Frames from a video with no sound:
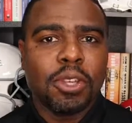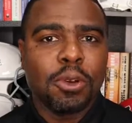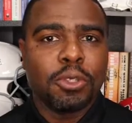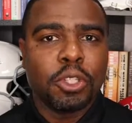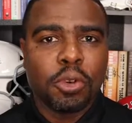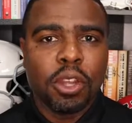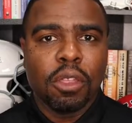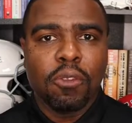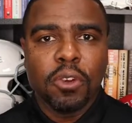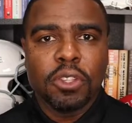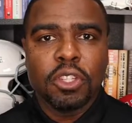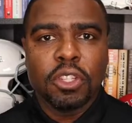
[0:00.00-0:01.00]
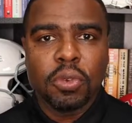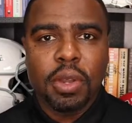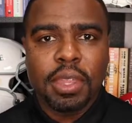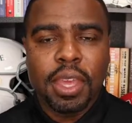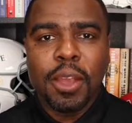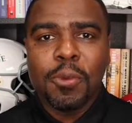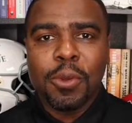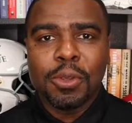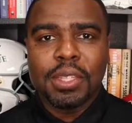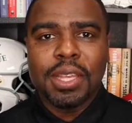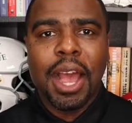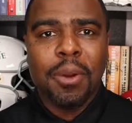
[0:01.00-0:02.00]
So strength versus strength, we'll
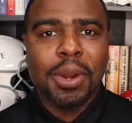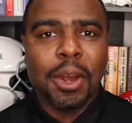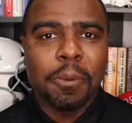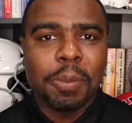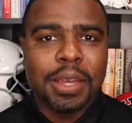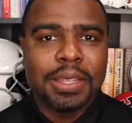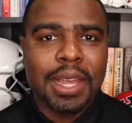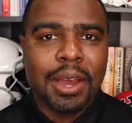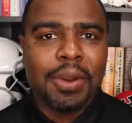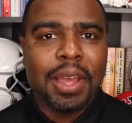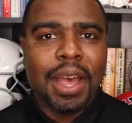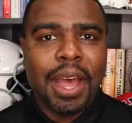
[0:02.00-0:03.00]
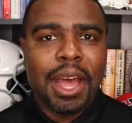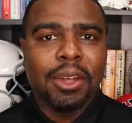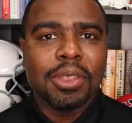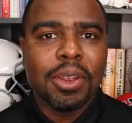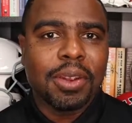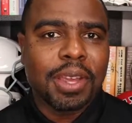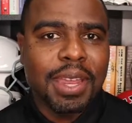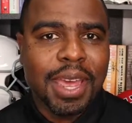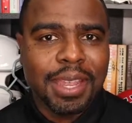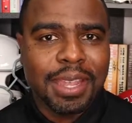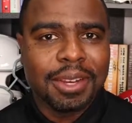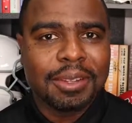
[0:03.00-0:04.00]
see how it all plays out there in
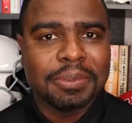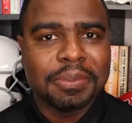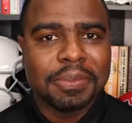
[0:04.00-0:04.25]
Connecticut.